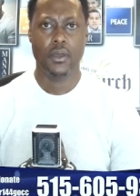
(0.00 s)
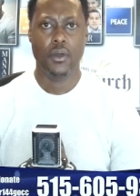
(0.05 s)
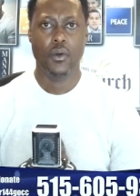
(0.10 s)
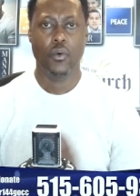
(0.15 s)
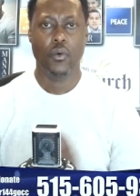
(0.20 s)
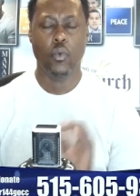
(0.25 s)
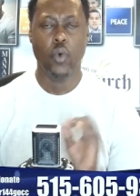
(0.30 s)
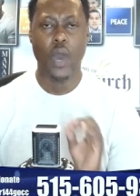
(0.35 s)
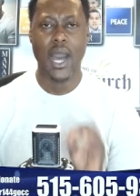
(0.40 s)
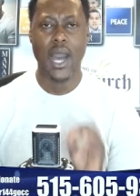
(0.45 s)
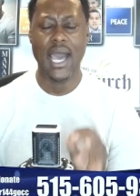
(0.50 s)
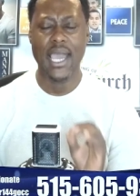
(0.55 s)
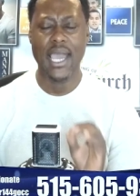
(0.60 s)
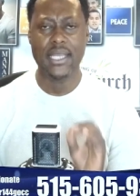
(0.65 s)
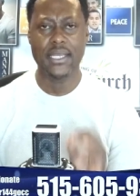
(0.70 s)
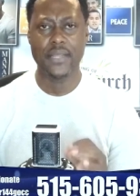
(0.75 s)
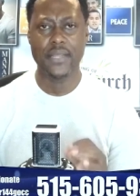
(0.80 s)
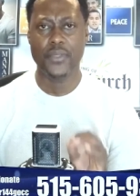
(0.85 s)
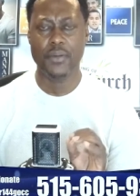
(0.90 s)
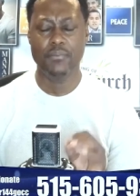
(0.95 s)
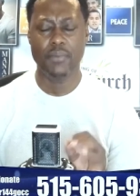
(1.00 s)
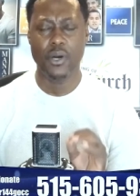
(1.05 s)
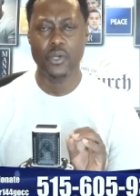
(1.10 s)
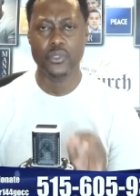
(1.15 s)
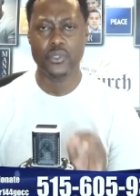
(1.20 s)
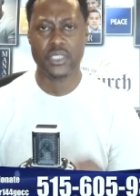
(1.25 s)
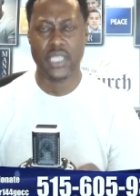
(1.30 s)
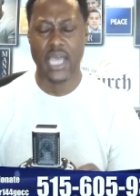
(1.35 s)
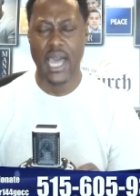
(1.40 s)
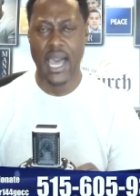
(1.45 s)
Why did the
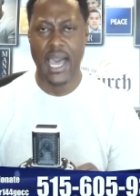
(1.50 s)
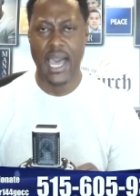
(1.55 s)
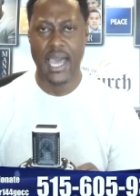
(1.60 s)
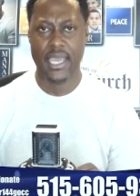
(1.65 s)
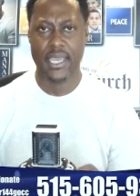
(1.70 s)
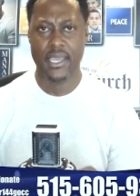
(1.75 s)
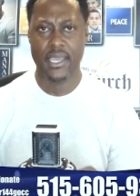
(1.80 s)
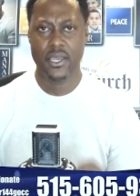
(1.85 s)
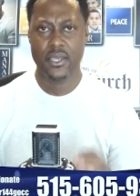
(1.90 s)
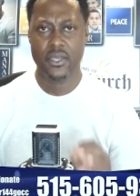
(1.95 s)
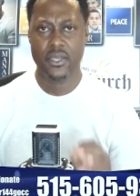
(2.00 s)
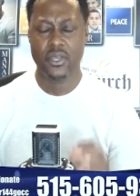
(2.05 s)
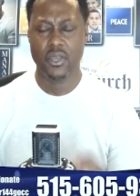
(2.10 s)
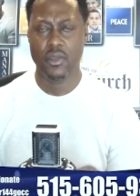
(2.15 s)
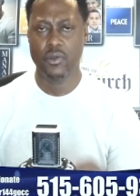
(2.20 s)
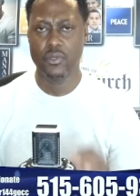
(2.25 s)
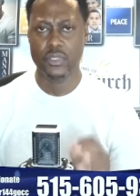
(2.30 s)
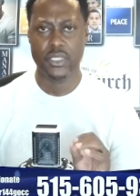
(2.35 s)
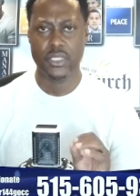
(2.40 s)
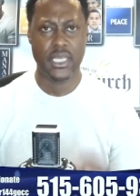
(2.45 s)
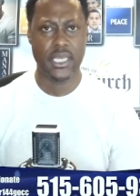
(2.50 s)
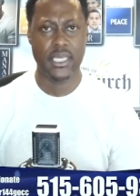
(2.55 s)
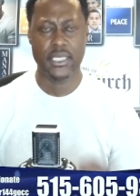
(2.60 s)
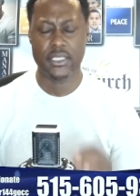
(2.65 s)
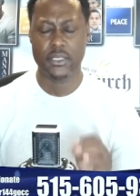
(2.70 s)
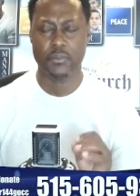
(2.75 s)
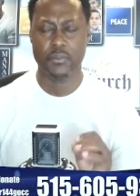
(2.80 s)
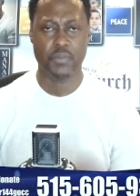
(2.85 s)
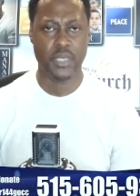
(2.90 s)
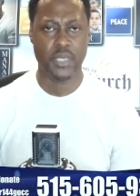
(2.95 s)
Most High curse his
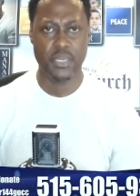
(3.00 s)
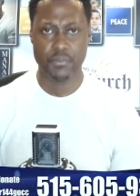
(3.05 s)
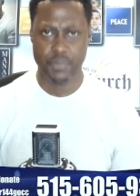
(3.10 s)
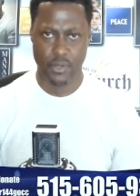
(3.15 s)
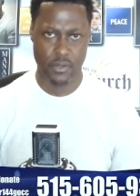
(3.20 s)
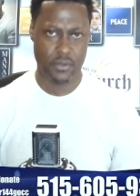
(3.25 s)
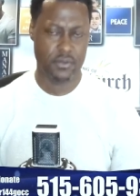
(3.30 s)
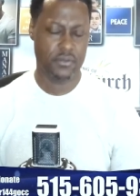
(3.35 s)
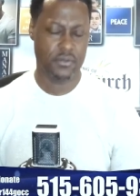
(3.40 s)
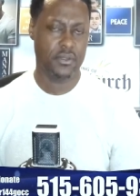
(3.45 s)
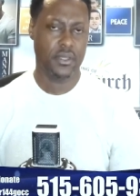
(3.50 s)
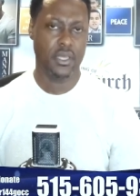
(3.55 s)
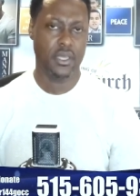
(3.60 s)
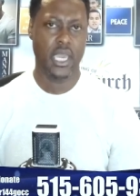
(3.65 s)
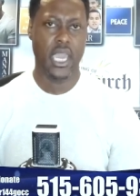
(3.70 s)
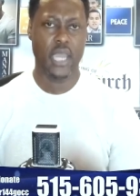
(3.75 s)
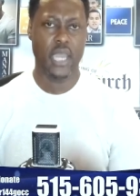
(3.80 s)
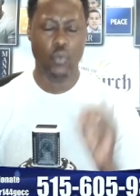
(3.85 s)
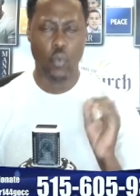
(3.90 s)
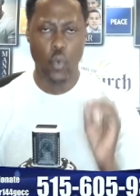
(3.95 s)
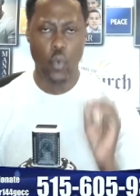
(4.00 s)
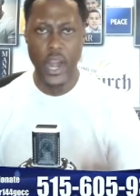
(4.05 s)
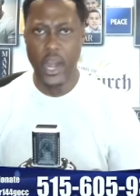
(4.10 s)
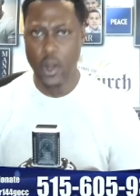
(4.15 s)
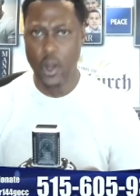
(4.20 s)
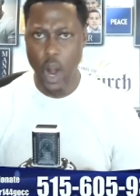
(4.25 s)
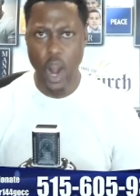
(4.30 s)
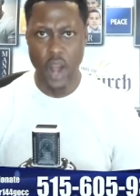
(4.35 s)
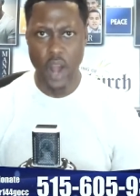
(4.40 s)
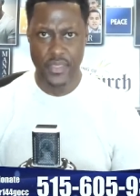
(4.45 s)
people? And where
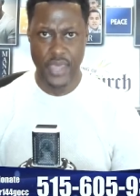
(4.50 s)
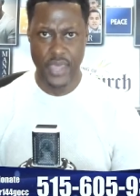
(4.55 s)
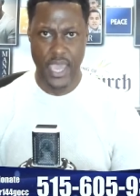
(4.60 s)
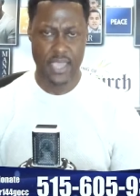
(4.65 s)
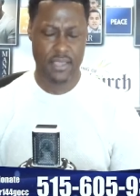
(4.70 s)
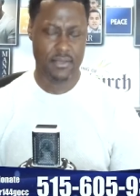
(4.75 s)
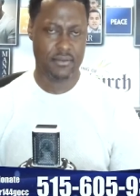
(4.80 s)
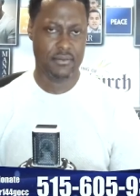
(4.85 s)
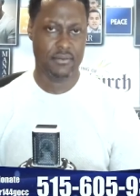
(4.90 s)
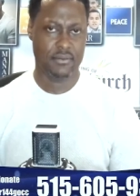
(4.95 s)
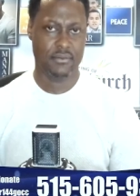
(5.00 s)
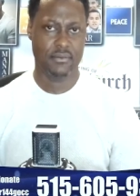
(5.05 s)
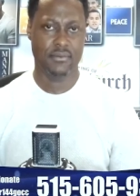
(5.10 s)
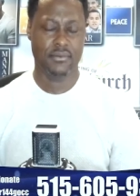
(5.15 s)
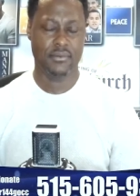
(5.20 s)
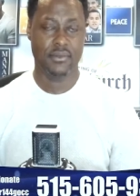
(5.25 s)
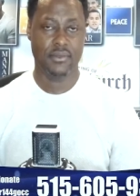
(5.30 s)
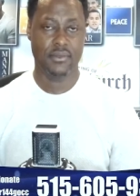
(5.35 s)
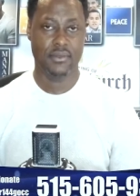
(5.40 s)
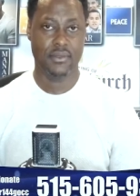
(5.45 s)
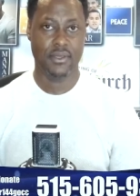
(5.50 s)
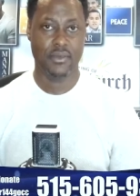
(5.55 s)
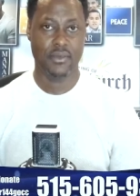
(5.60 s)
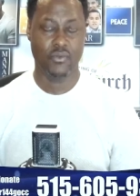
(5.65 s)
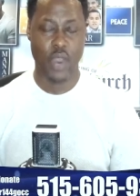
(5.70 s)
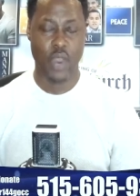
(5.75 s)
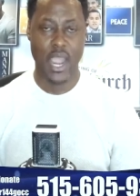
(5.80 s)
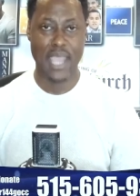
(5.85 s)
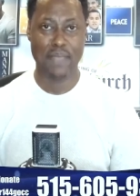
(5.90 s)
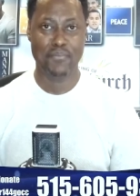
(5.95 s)
are they?
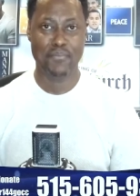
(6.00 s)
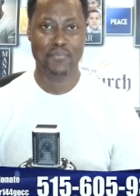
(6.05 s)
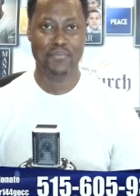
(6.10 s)
Right?